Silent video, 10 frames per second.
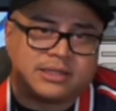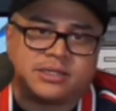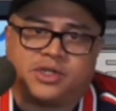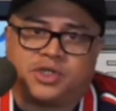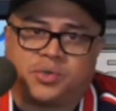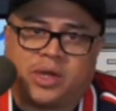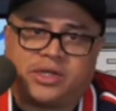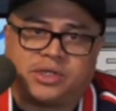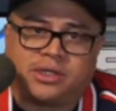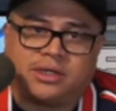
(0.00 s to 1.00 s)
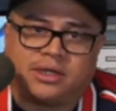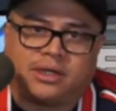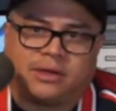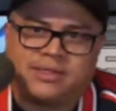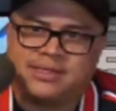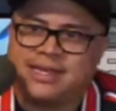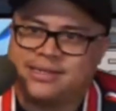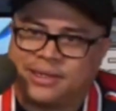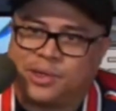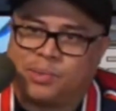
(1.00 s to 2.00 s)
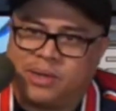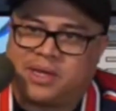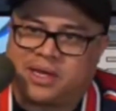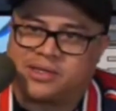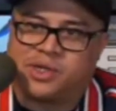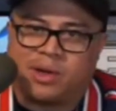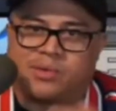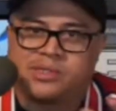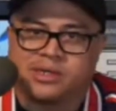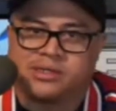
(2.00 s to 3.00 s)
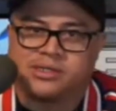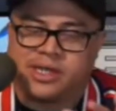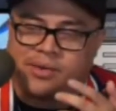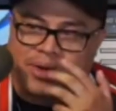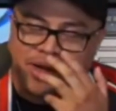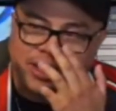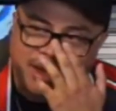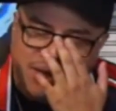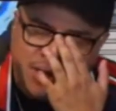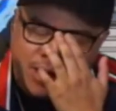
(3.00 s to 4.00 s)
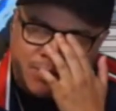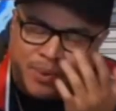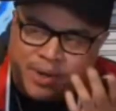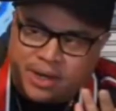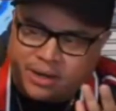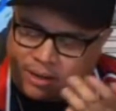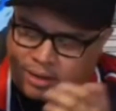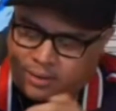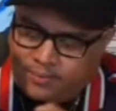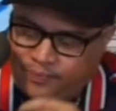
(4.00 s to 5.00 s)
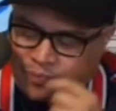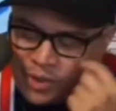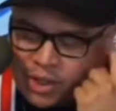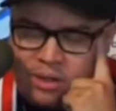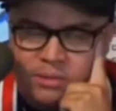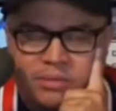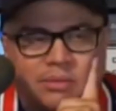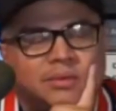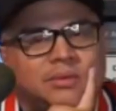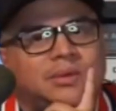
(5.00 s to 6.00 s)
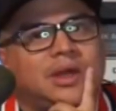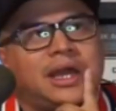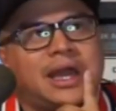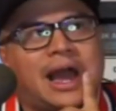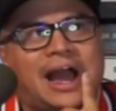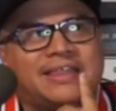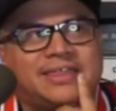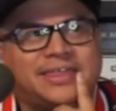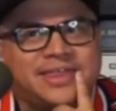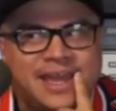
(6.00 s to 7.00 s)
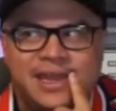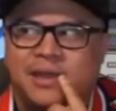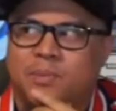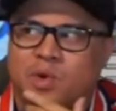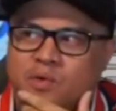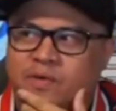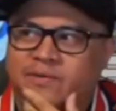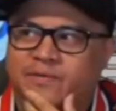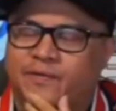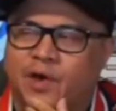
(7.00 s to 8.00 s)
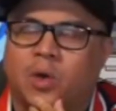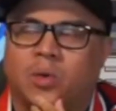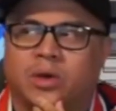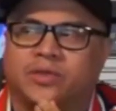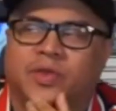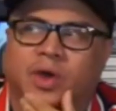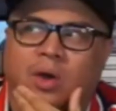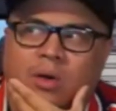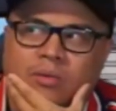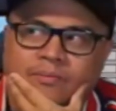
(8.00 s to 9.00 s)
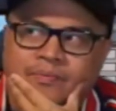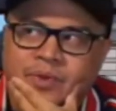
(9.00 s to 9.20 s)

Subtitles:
situation. You know, it stings a little bit because, you know, I was there since day one. But, you know, I think moving forward, though,